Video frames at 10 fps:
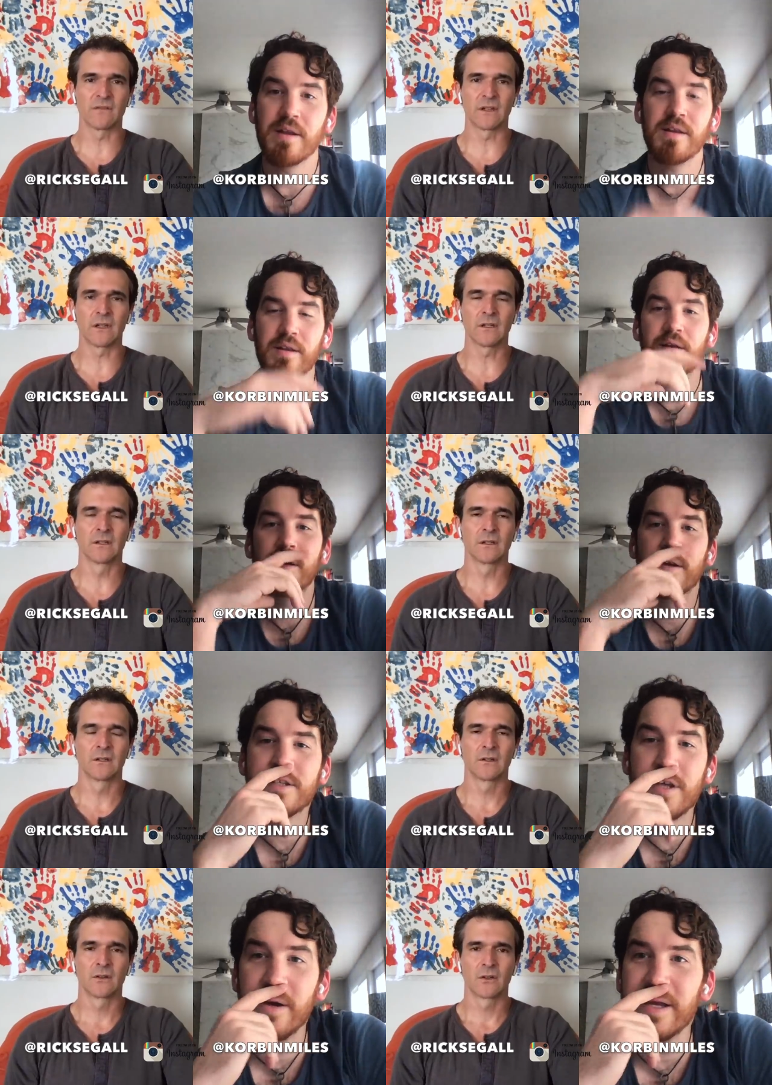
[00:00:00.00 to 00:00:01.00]
Speaker 1: of India.
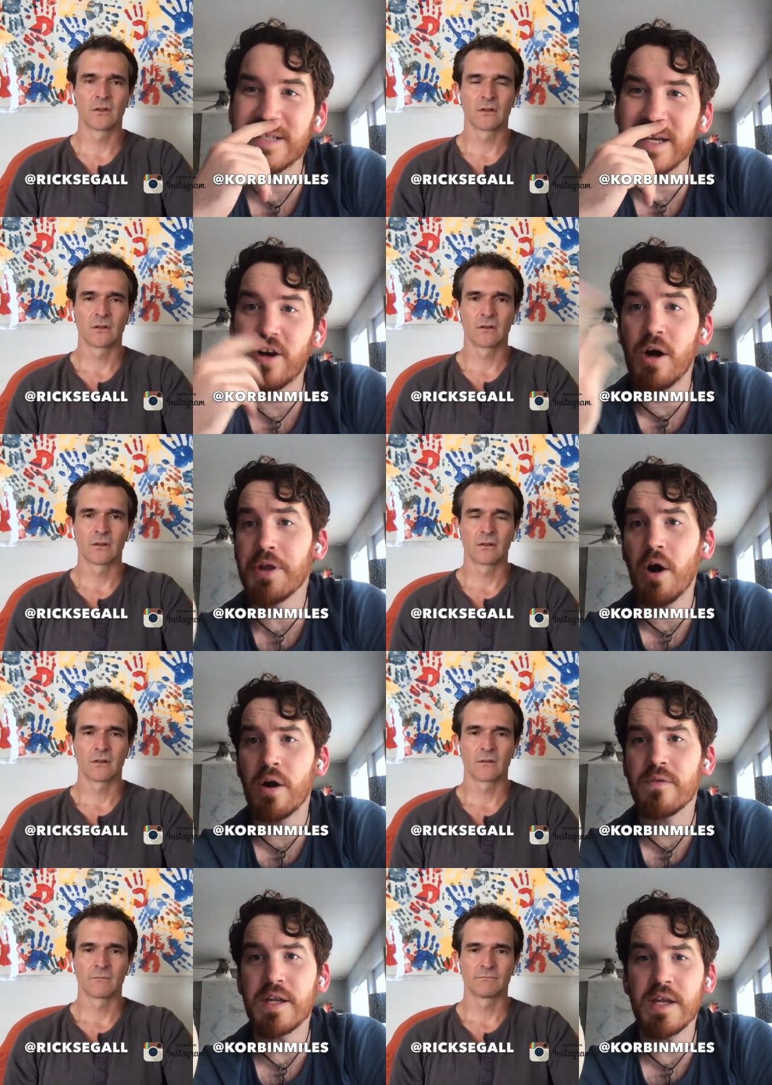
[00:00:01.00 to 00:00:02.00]
So, is it called the heart
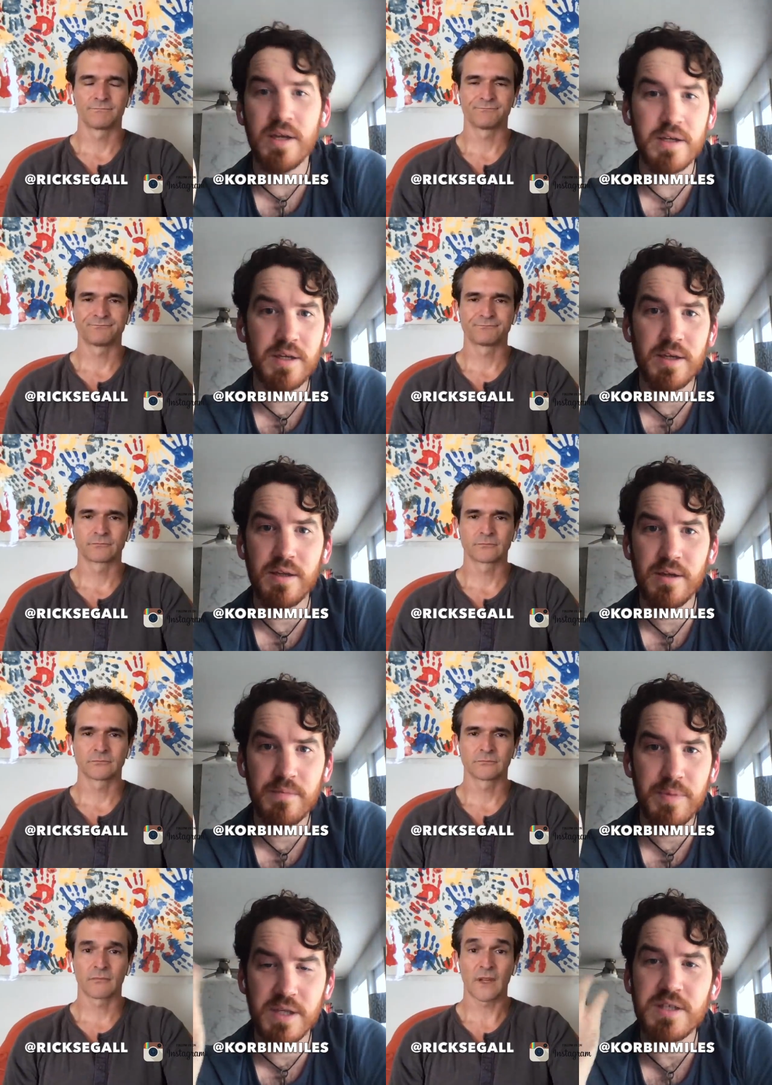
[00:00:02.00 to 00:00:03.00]
of India?
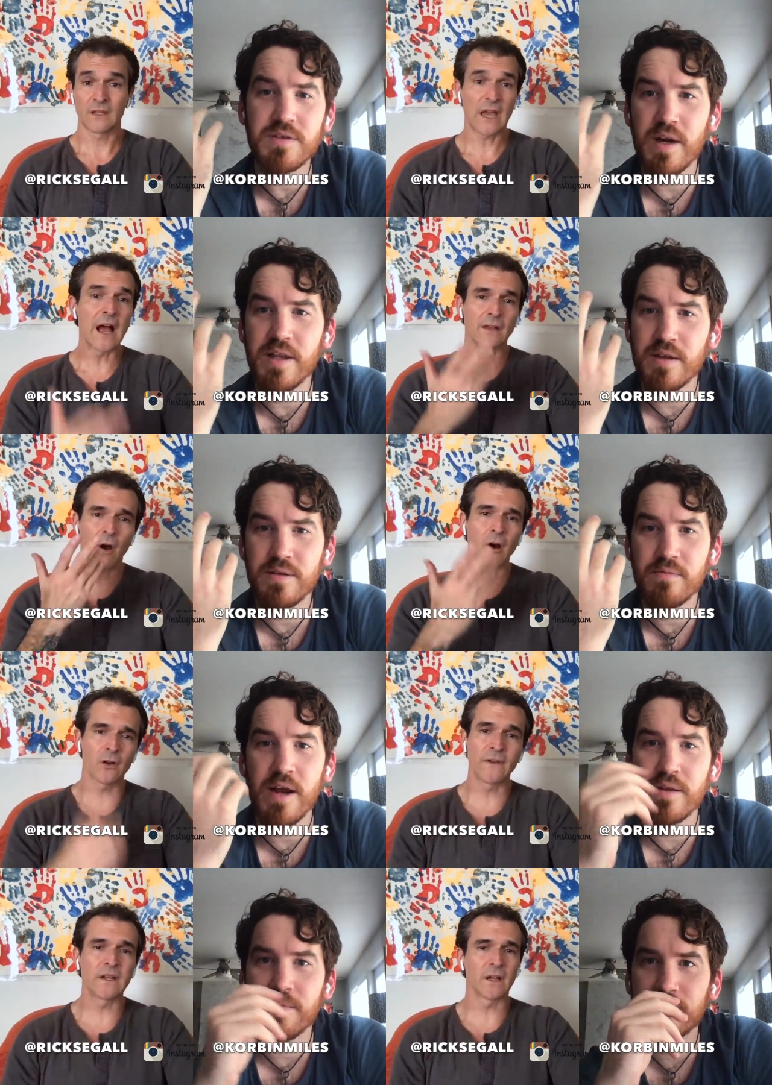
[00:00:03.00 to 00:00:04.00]
Because yeah, right the heart right of
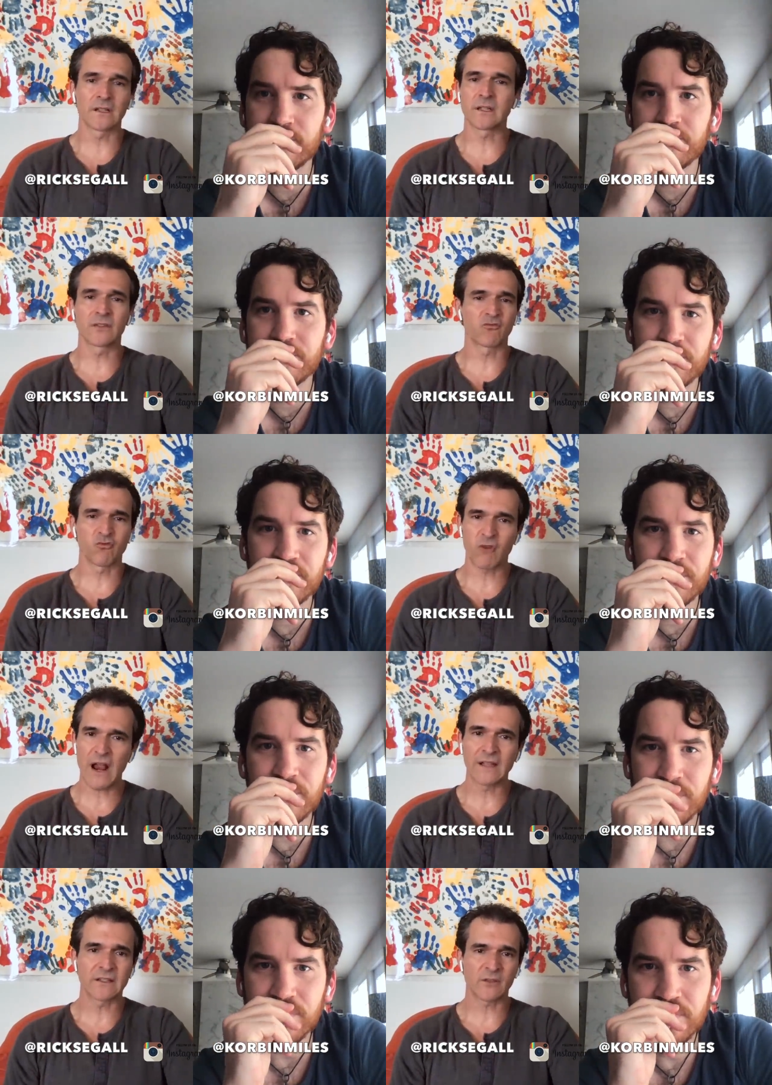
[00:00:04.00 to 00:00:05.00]
India, because it is right